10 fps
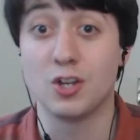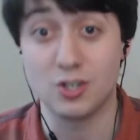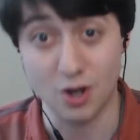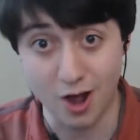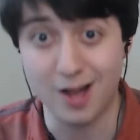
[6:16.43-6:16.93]

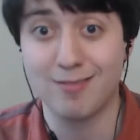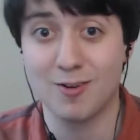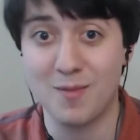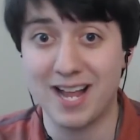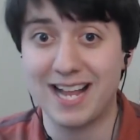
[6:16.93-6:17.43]
Talk through
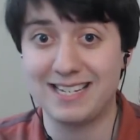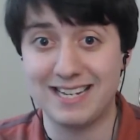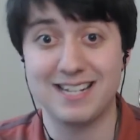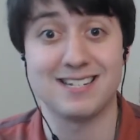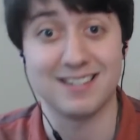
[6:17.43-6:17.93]
my
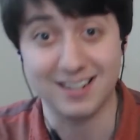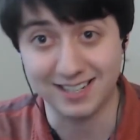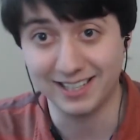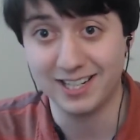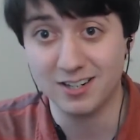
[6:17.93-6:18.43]
ideas in a
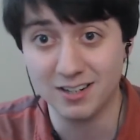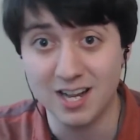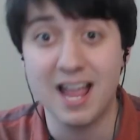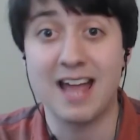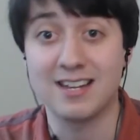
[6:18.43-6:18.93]
clear
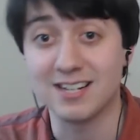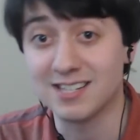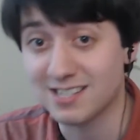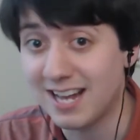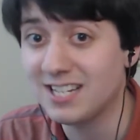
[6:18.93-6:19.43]
and
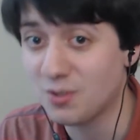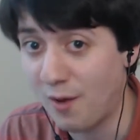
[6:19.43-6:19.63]
concise way.